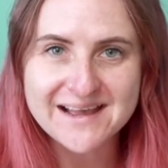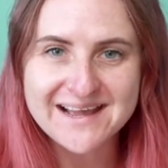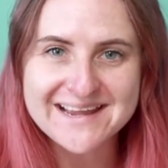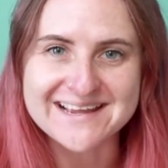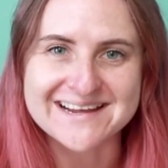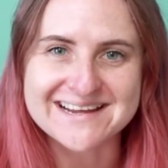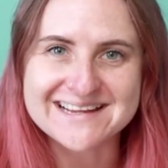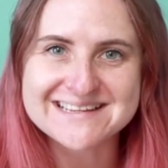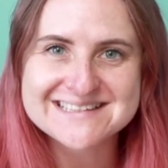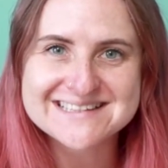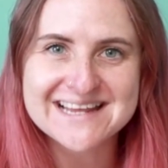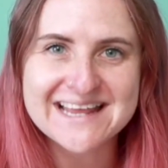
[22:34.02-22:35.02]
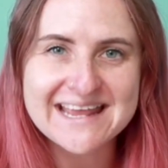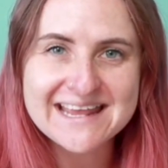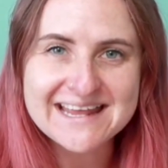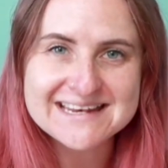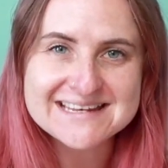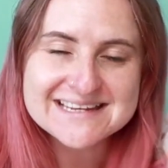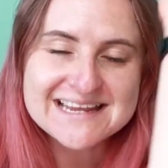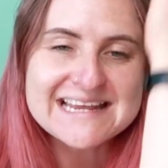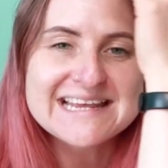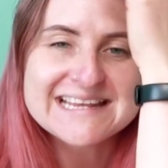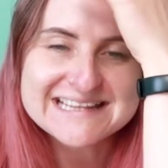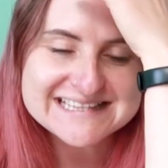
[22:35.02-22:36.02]
Hi guys, it
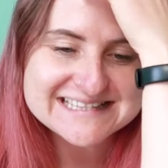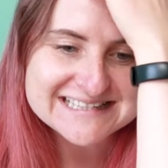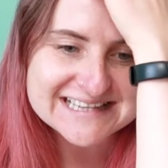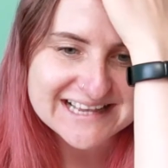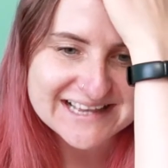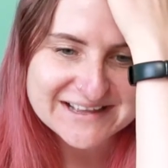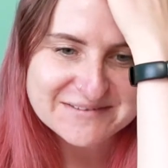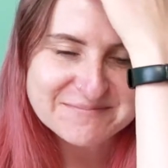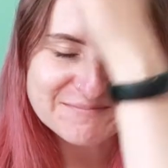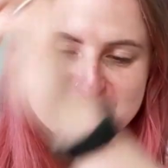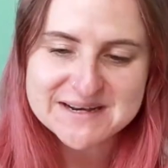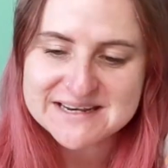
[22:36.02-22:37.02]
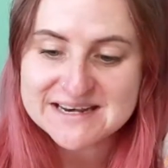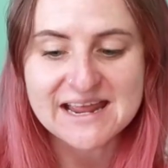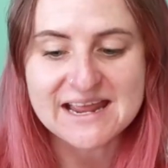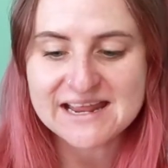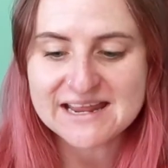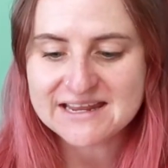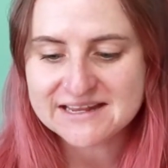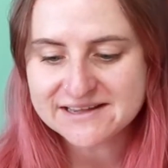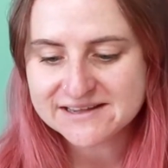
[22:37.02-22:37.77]
is Monday,